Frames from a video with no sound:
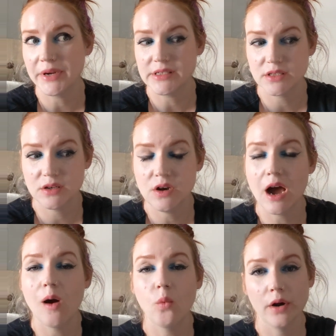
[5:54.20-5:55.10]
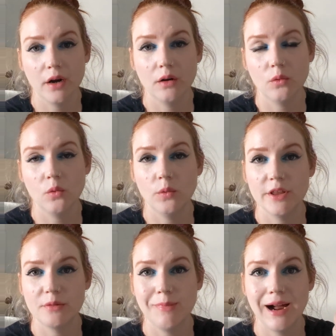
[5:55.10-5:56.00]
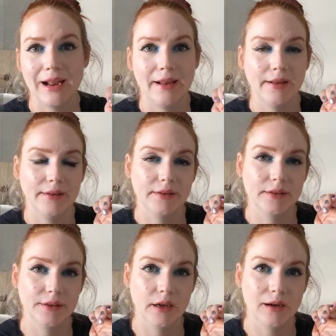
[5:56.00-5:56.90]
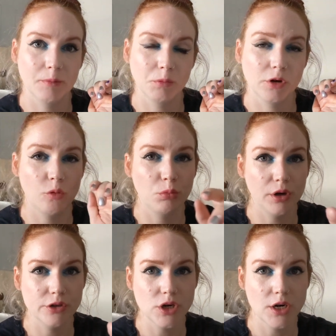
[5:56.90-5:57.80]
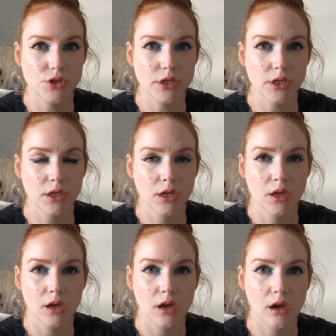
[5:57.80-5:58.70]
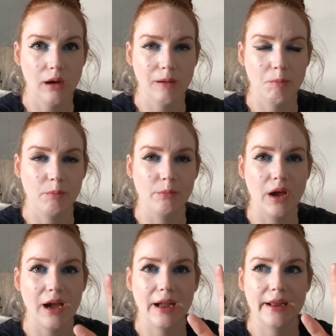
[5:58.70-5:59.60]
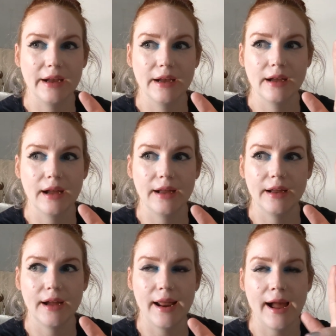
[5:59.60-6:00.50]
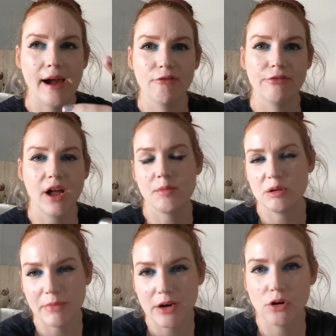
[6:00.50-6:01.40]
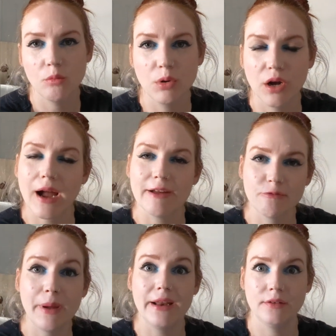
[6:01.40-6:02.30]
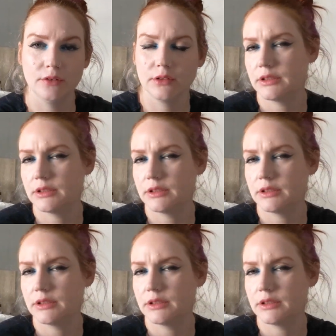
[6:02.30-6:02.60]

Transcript: it does not work with my Chromebook charger. My Chromebook, I've been,